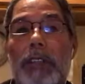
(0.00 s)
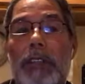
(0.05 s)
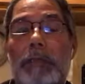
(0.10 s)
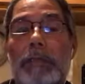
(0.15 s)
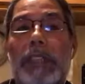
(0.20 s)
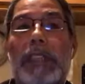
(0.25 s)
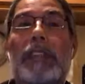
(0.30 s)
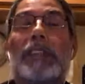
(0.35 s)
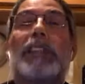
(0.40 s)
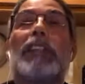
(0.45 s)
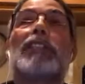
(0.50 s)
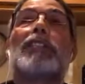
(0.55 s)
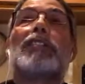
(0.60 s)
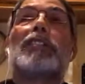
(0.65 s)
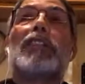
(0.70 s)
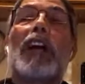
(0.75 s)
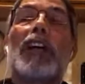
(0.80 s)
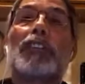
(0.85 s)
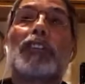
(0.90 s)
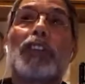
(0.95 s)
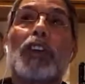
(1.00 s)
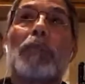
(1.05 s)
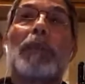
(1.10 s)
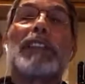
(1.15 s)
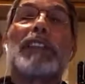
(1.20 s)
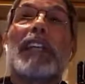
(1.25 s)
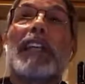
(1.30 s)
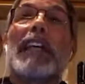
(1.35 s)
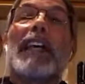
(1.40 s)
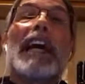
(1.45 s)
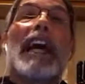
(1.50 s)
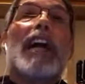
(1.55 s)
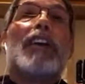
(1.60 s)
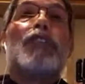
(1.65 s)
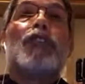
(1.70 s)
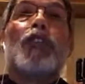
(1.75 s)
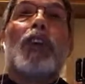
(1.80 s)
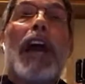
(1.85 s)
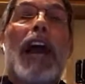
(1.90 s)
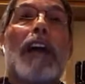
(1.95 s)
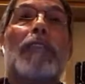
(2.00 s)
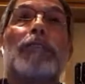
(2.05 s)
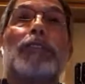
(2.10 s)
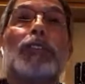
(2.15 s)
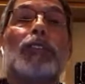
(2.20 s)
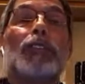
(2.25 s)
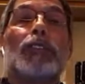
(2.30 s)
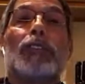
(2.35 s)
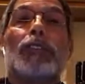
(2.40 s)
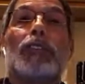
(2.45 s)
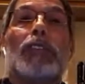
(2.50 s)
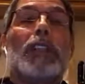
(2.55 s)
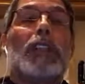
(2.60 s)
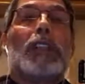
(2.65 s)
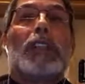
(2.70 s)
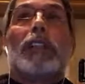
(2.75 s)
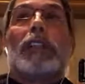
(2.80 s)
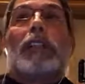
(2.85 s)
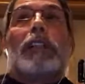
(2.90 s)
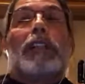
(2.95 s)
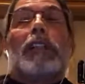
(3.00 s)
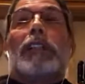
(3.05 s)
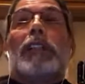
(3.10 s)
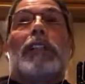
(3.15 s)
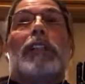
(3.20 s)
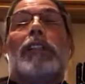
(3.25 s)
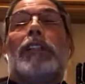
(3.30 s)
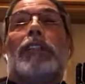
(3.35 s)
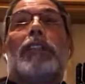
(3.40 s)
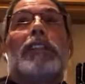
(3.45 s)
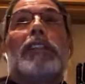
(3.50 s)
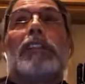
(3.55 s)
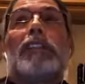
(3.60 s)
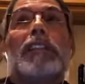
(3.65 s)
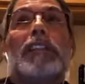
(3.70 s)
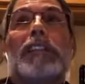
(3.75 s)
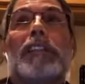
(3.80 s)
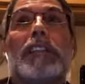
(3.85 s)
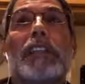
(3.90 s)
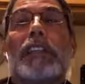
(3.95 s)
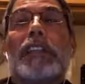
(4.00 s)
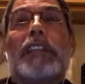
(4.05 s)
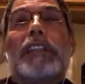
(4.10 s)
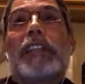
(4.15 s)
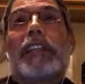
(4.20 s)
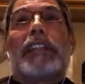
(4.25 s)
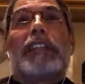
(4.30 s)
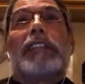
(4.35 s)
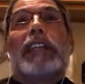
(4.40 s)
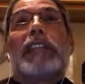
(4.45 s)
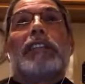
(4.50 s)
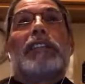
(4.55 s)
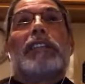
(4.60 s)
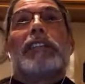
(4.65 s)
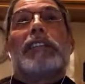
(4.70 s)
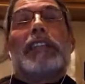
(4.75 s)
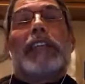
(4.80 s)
because there's so much, and you have to, this isn't a thing that